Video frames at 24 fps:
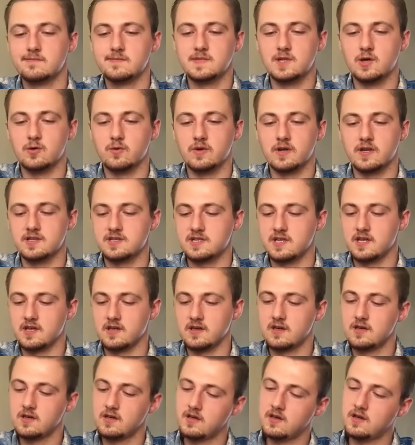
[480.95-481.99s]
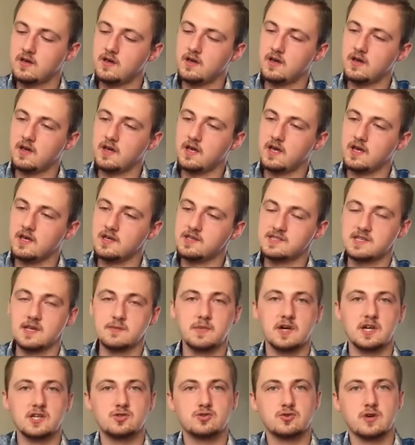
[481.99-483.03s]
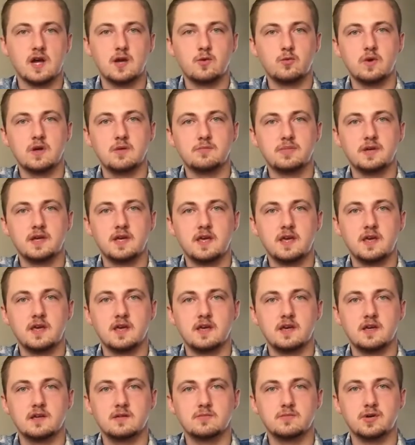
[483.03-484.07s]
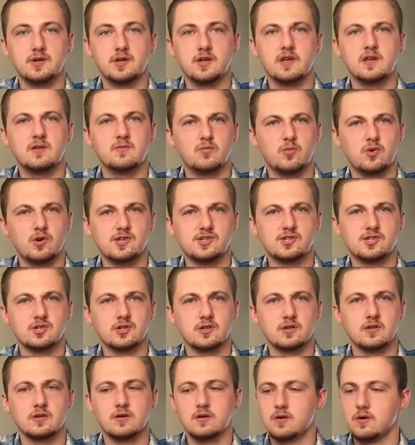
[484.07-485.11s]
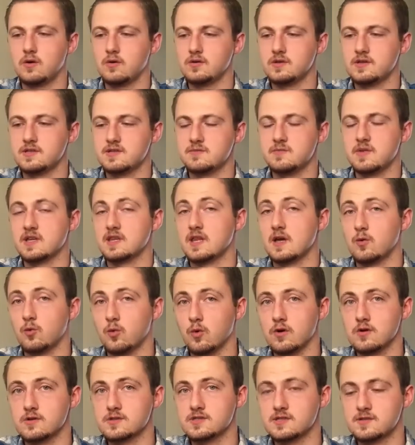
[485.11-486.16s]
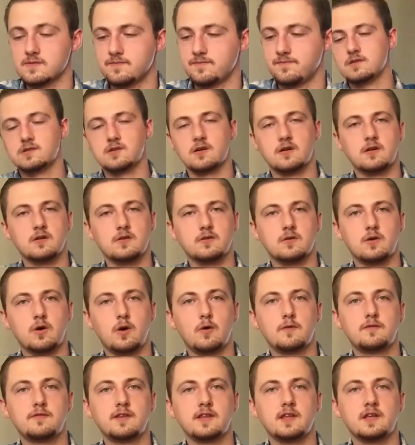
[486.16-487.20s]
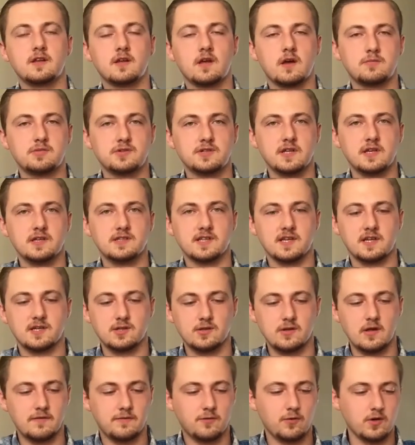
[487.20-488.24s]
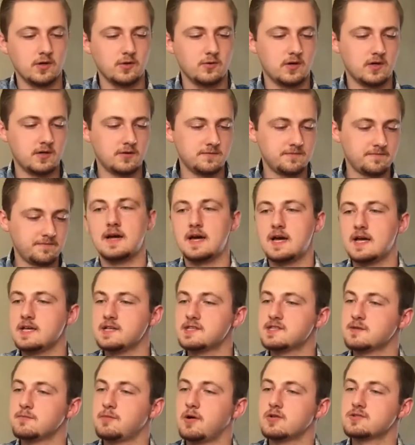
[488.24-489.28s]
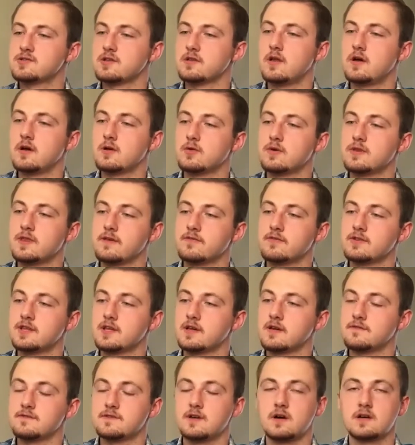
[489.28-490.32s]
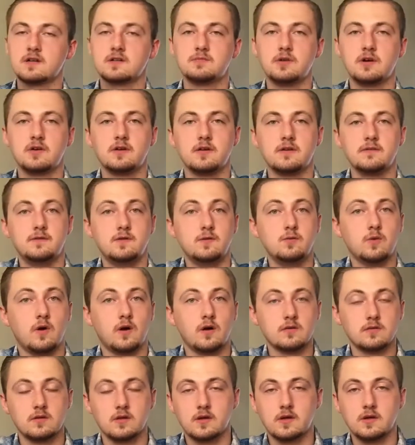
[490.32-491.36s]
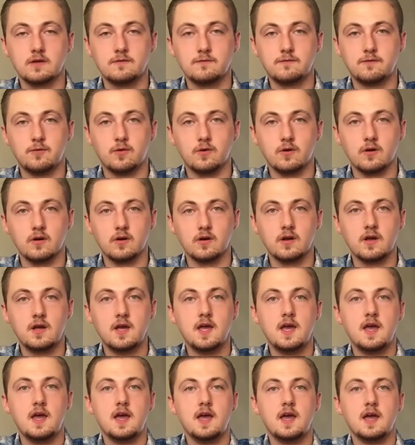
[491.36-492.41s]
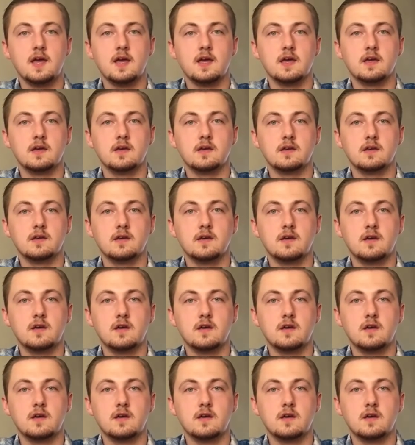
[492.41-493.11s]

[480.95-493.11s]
don't want to take a semi-dry whip and put it in moisture only to make that worse. So hopefully in a couple days I could do that for you all. I suppose along with everything I've talked about, if you are looking for a